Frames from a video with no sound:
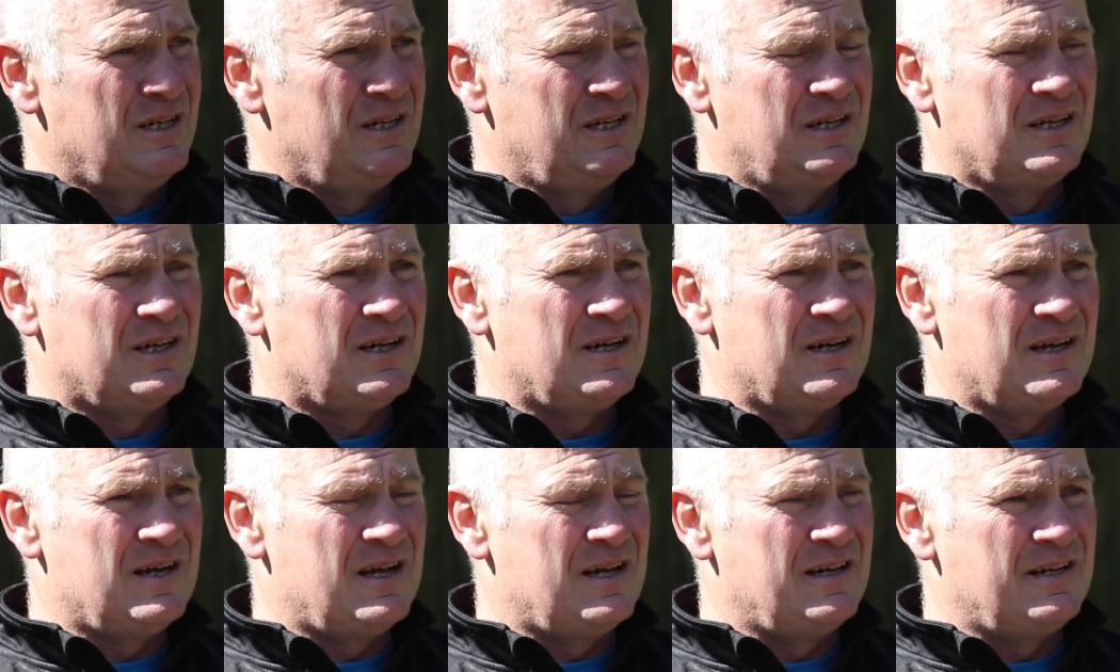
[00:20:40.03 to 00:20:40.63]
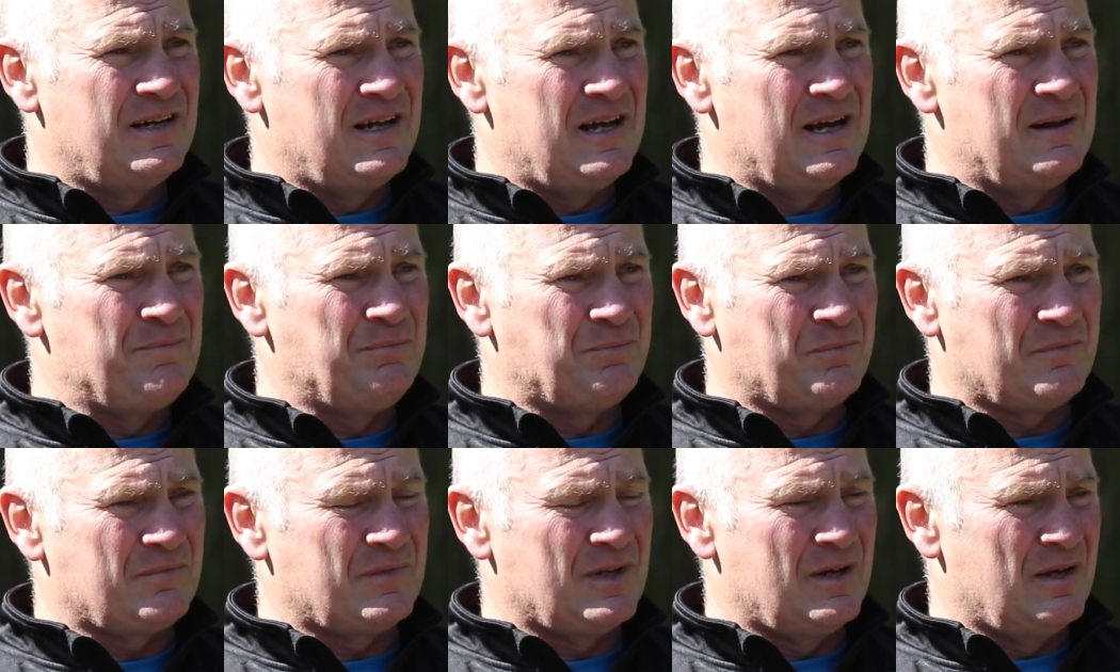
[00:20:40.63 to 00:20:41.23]

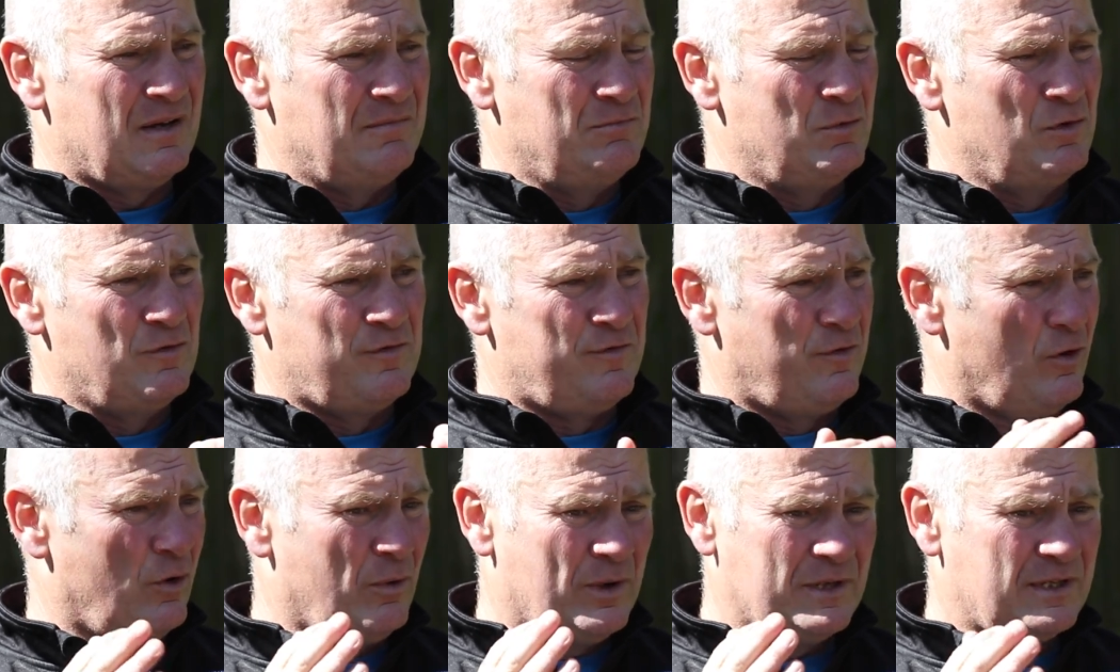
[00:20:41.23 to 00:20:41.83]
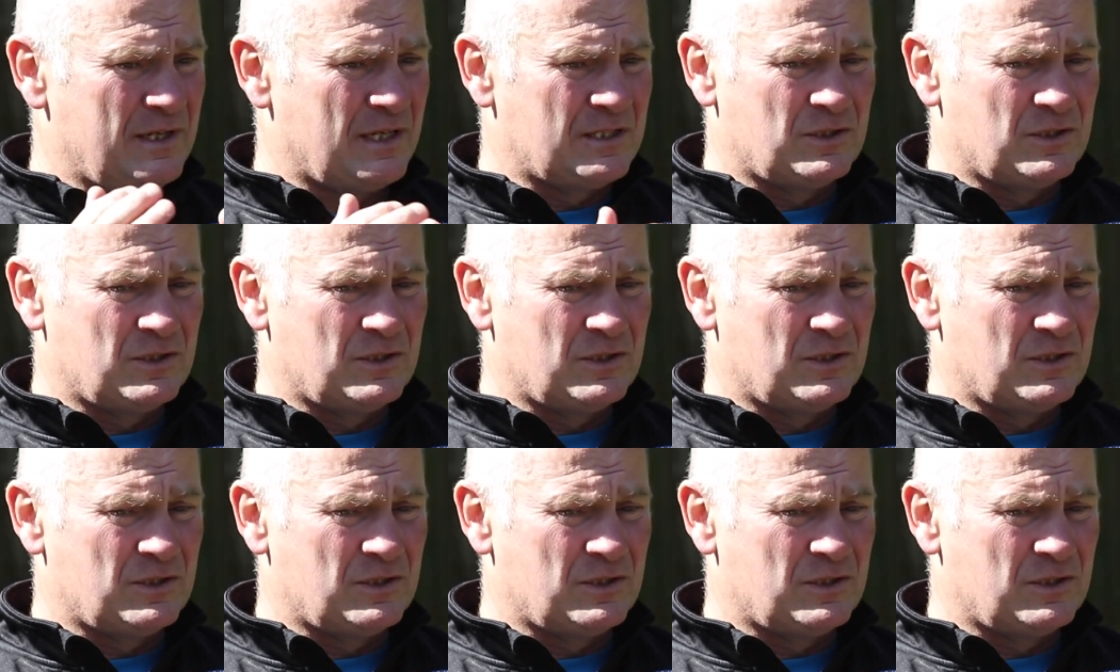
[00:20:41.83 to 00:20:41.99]
And move forward,